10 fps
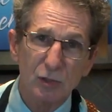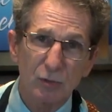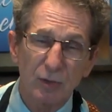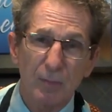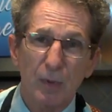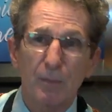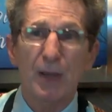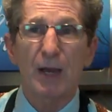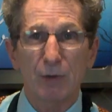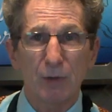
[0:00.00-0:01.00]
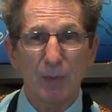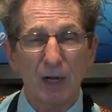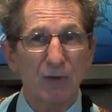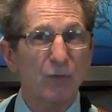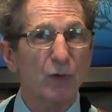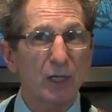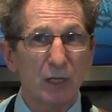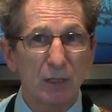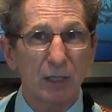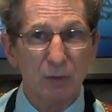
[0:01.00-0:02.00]
do, and they prepare your body for
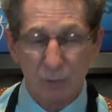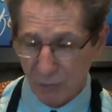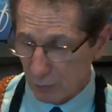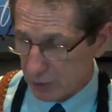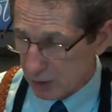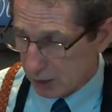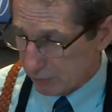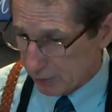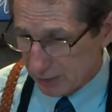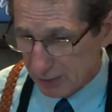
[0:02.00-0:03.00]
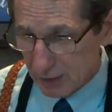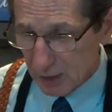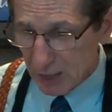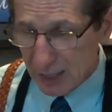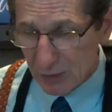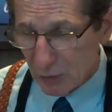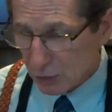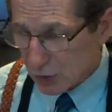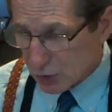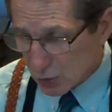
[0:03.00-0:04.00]
healing and for recovery. They're
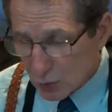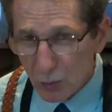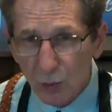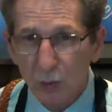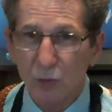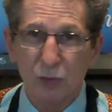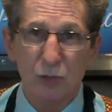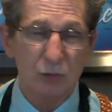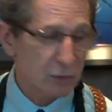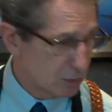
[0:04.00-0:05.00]
huge.